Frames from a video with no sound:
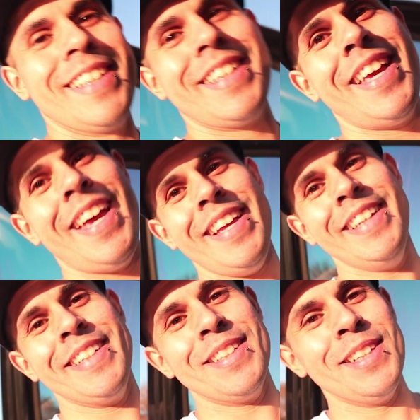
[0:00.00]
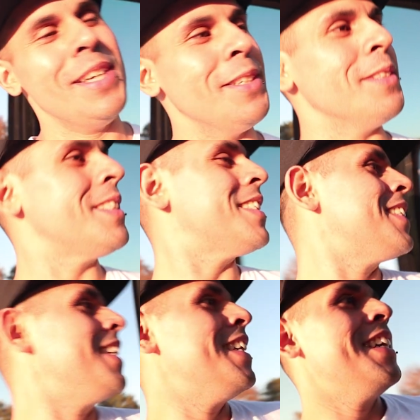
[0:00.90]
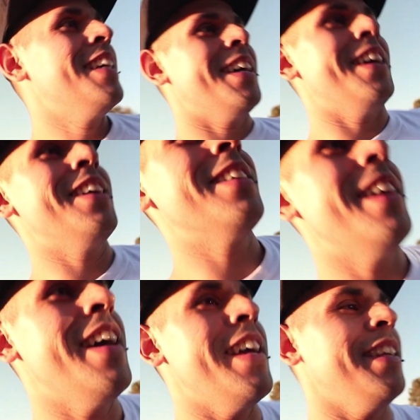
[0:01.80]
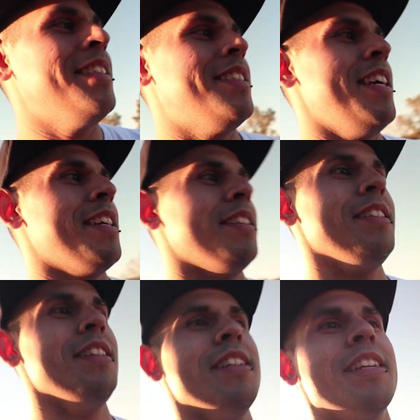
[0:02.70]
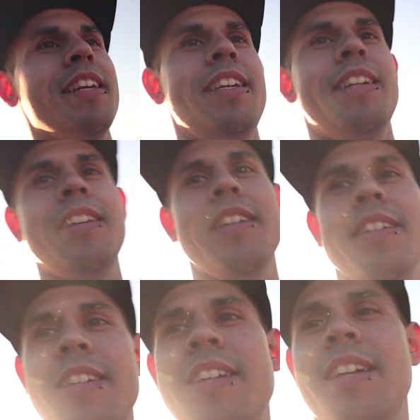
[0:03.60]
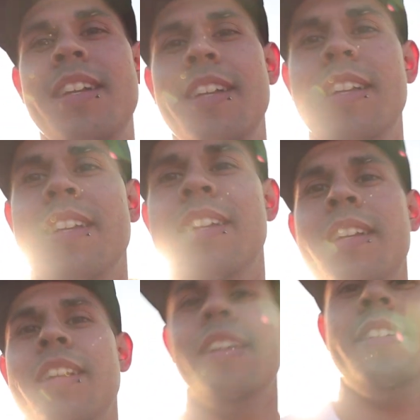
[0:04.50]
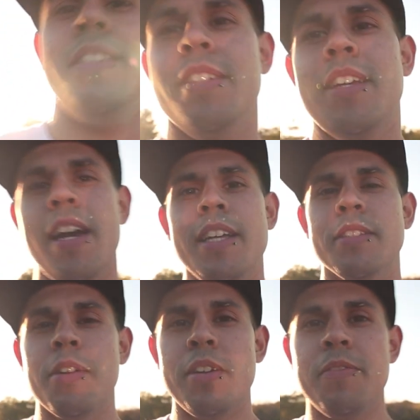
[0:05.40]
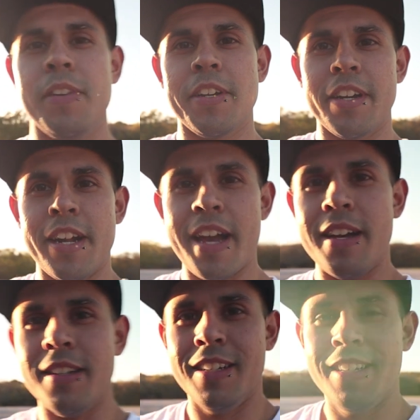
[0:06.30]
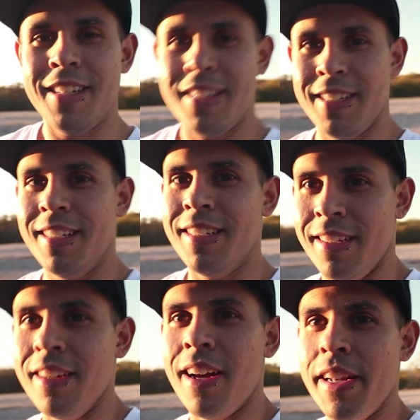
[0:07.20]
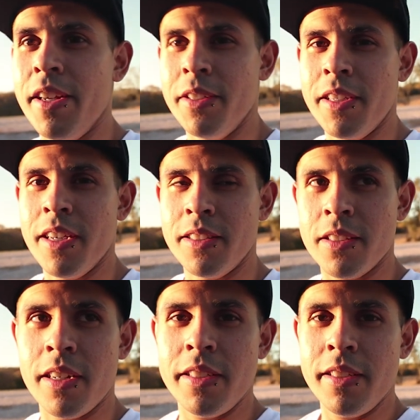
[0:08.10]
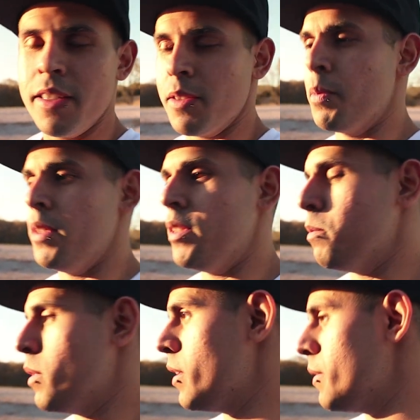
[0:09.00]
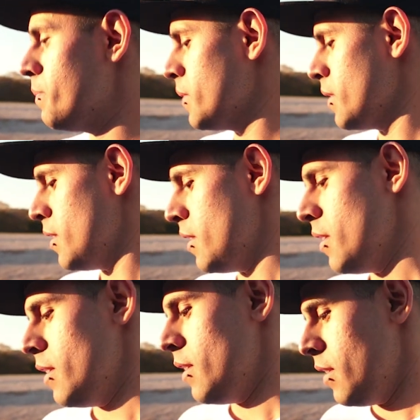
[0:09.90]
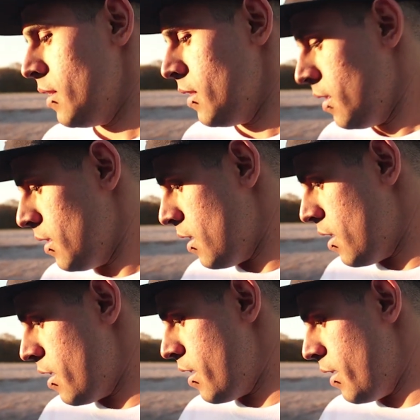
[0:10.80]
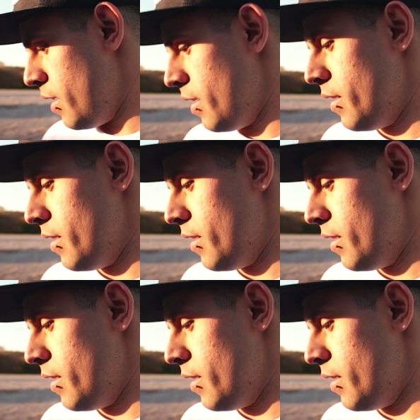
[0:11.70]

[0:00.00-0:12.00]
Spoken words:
Getting close. Alright, let's take a look here. Did you guys already figure it out? I know you guys are. You guys are pretty smart. Alright.